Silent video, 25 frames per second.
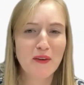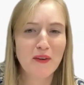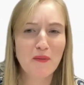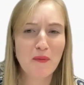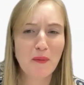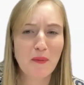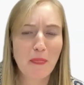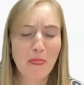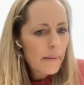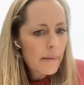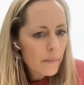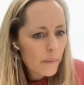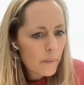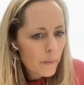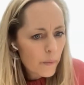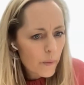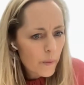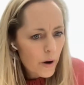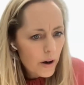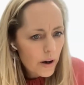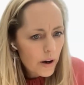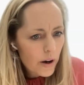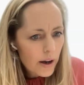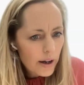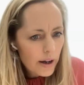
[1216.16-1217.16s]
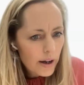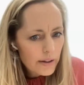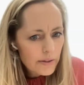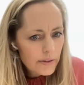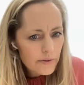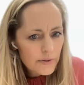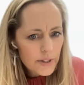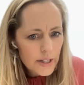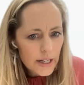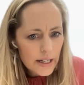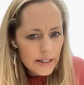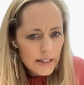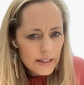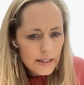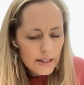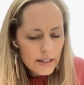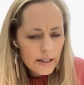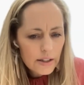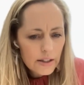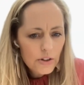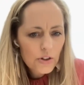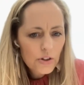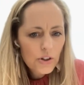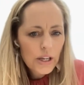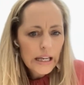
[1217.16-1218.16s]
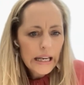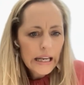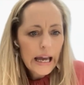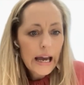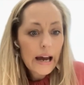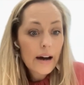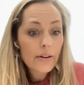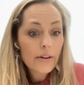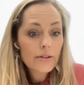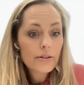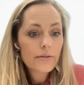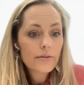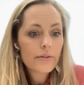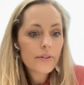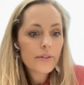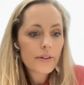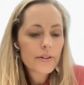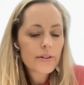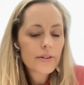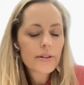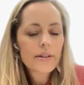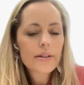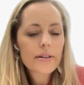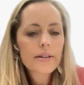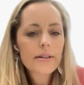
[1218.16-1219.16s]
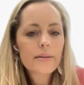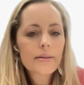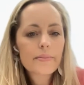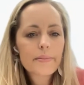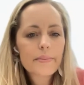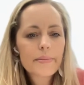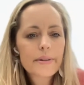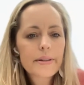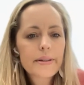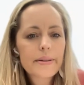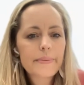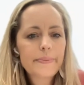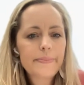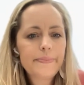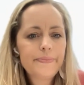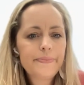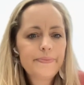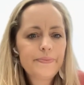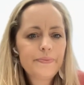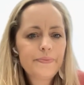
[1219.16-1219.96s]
And what kind of data can you get out of those systems?